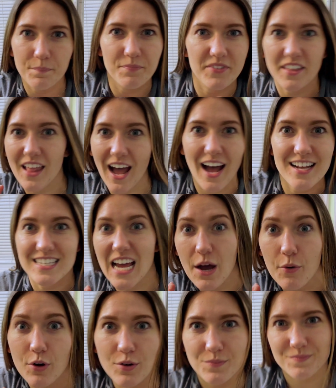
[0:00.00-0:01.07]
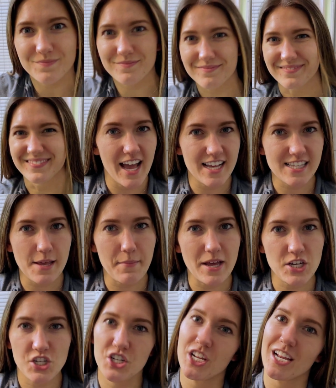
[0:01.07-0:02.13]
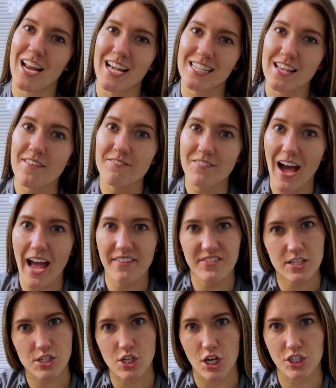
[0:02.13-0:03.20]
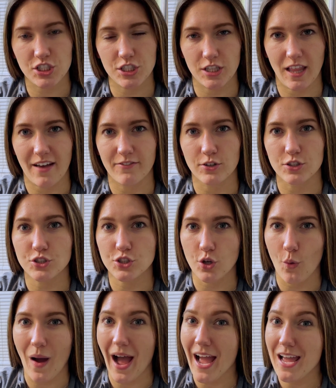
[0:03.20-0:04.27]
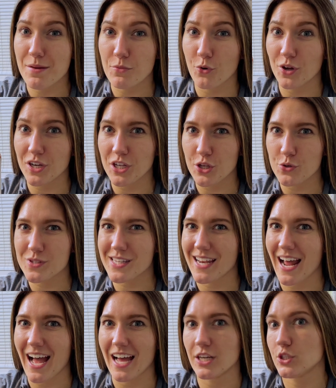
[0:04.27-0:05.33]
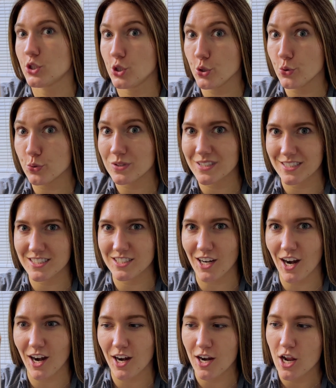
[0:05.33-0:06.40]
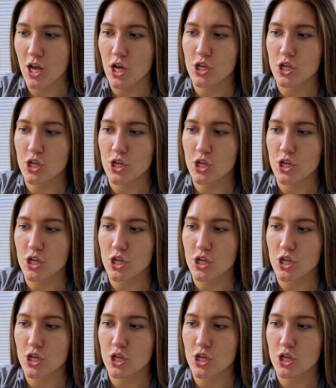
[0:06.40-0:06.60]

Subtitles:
do the hot towel. As I mentioned, it has 5 suction levels. So I am going to use it on 2 to start.